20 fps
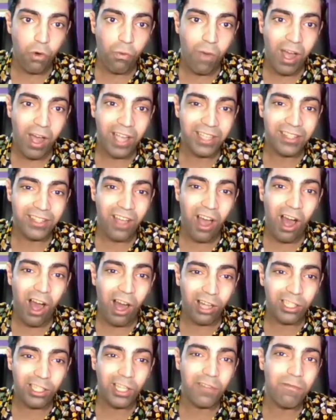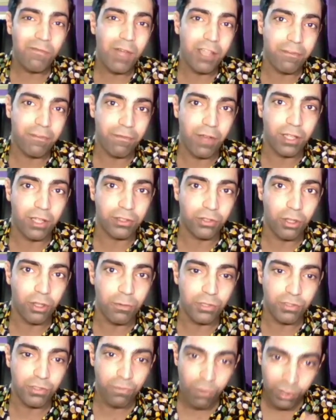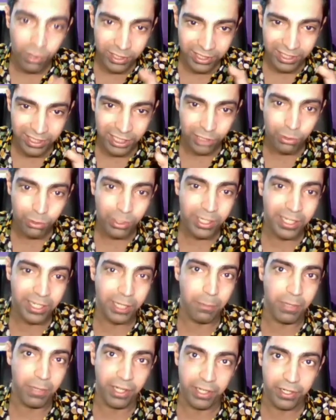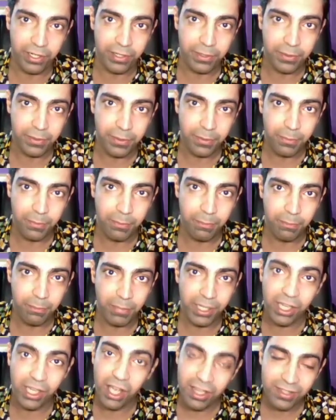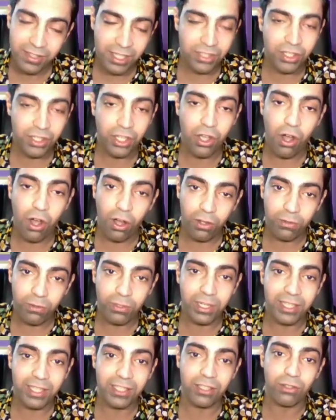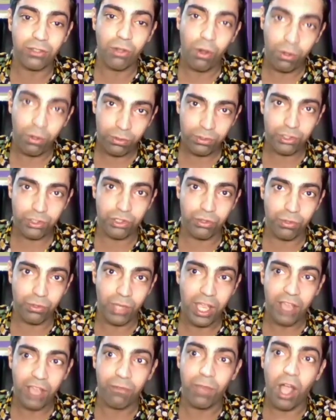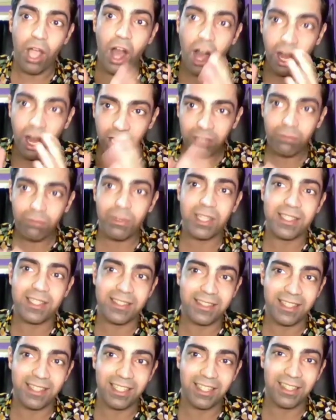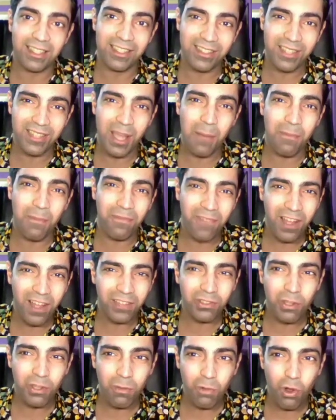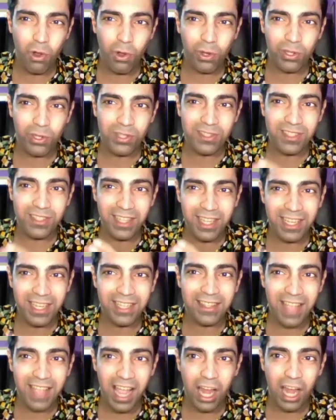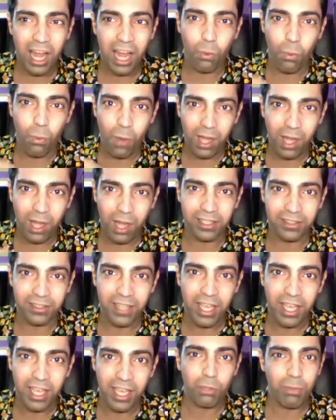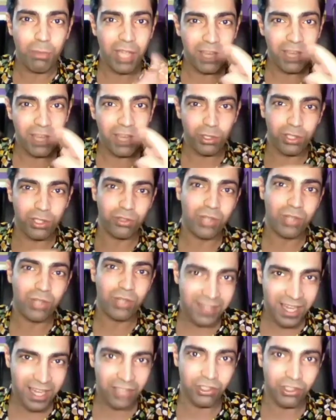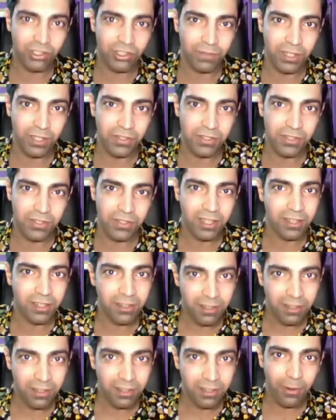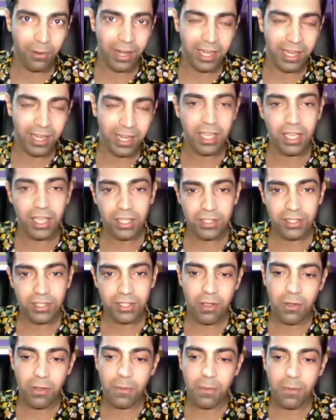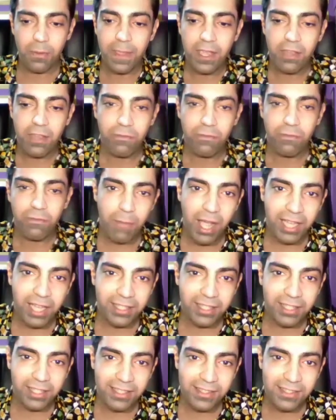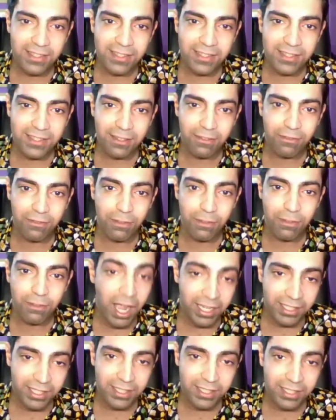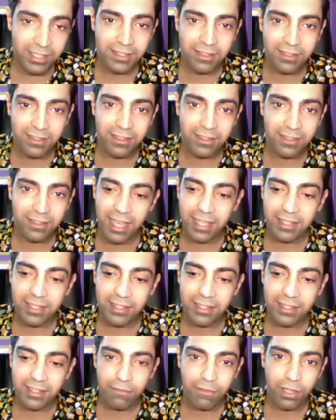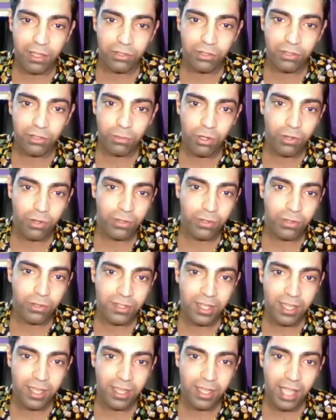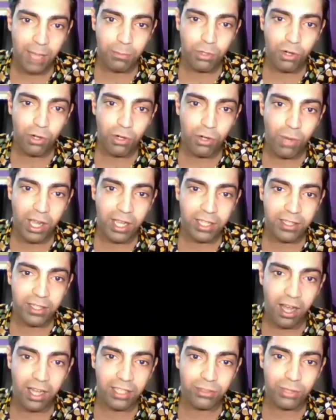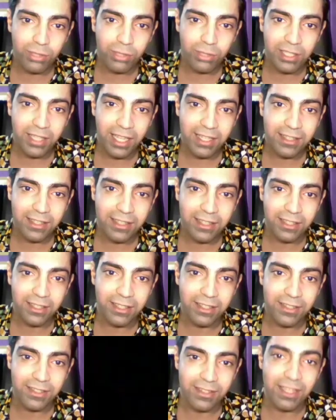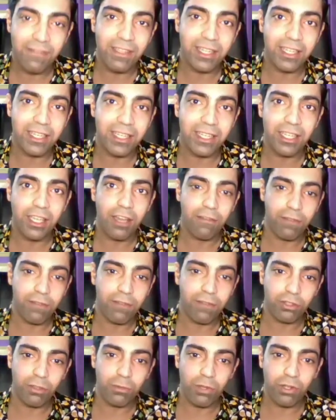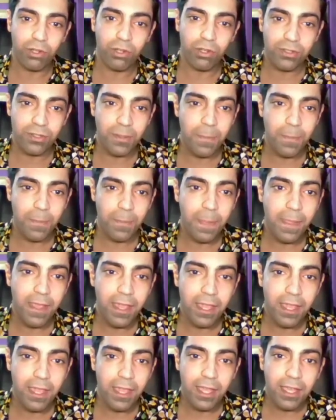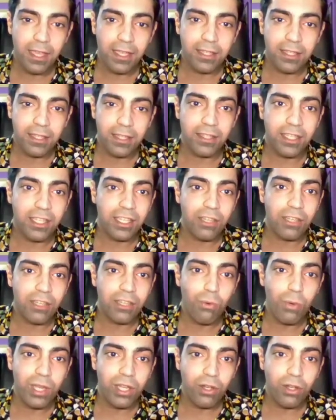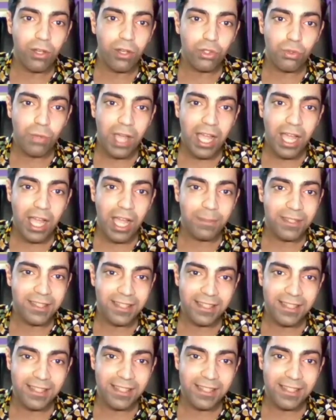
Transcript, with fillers: provide all of my Fantoms for the liquidity pair, because as I already told you, we always need some Fantom coins in our wallet to pay for the transaction fees. All right, so we minus we minus ten Fantom coins and provide one hundred seventy Fantom coins. The WigoSwap